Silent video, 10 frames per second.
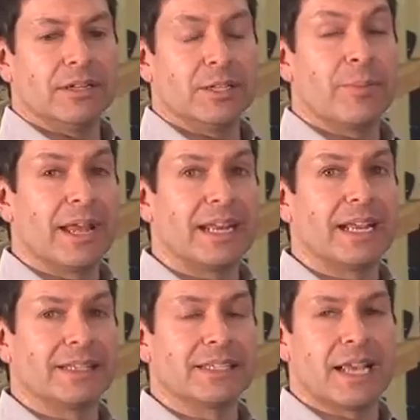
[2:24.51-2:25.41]

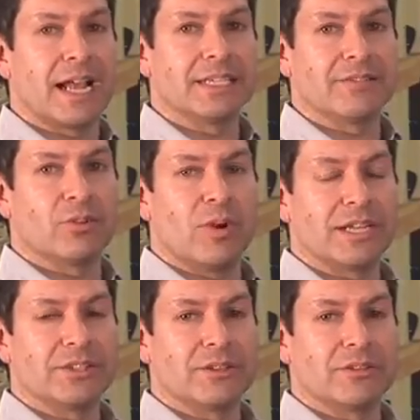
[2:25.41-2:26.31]
depending on the size of the
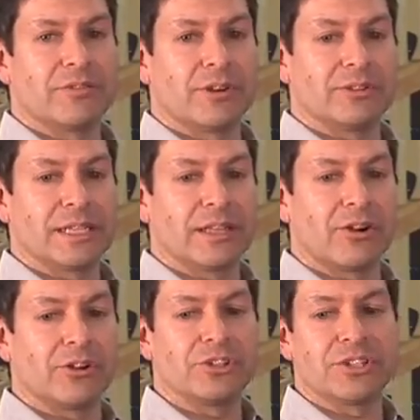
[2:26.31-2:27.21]
wine cellar. Fairly
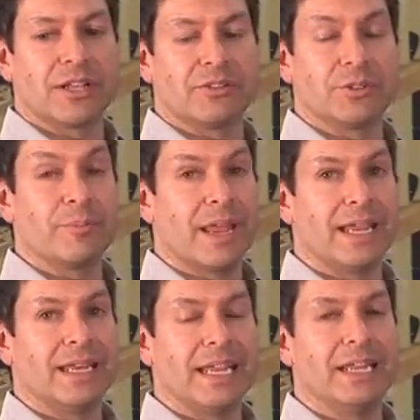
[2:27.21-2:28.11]
large cellars
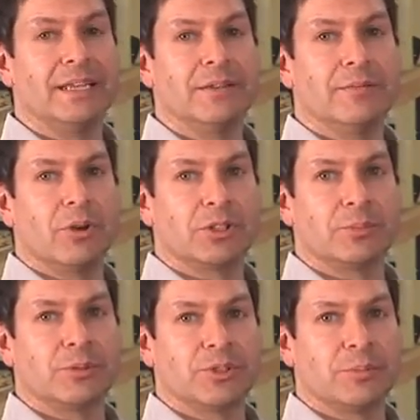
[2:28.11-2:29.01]
may need
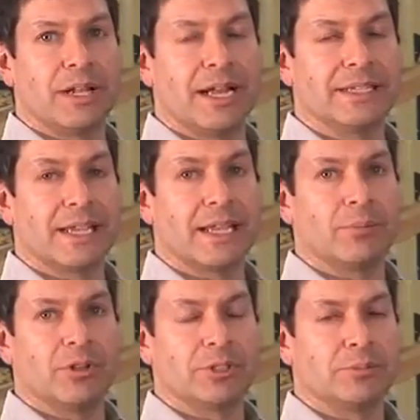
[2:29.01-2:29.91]
multiple supplies and
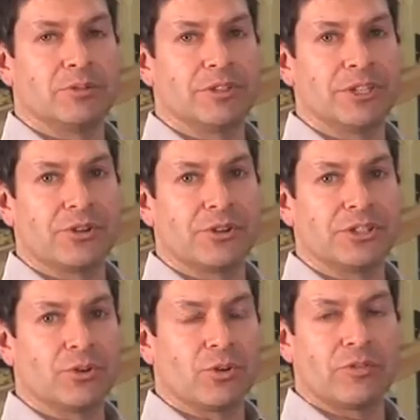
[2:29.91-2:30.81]
multiple
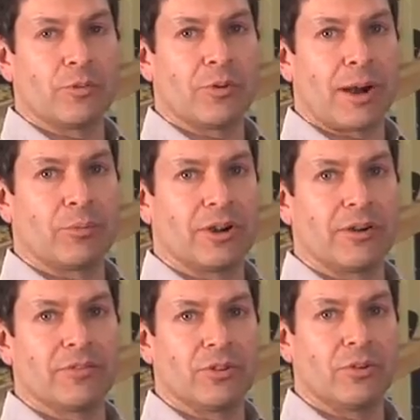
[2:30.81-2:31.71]
returns in order for proper
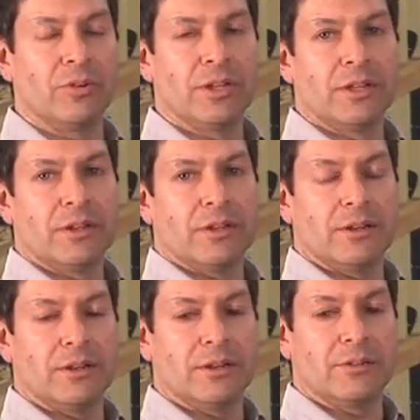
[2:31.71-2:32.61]
airflow,
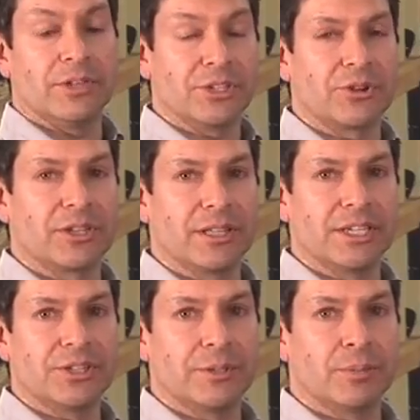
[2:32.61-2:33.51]

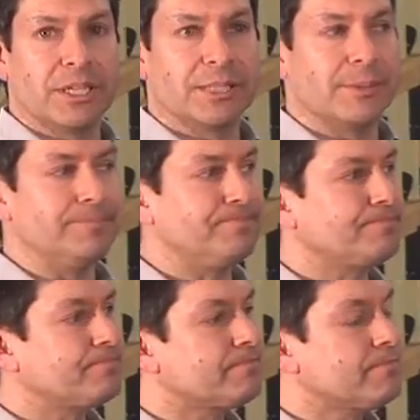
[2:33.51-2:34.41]
recirculation, and placement.
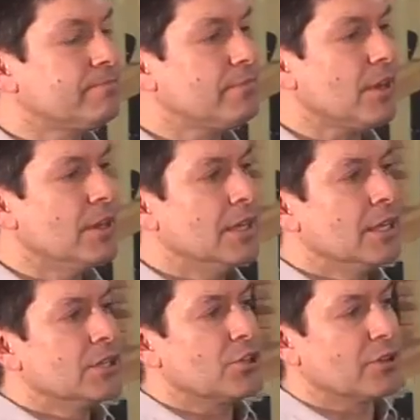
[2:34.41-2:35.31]

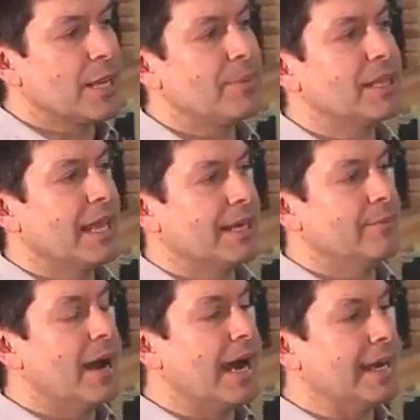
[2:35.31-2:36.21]
So keeping that
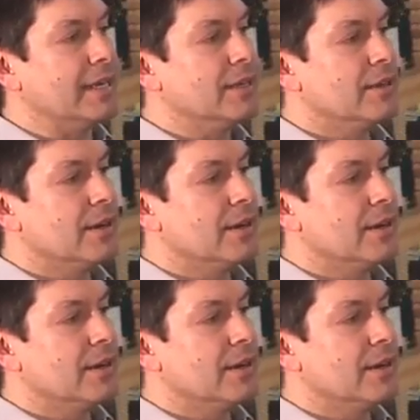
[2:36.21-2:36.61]
in mind,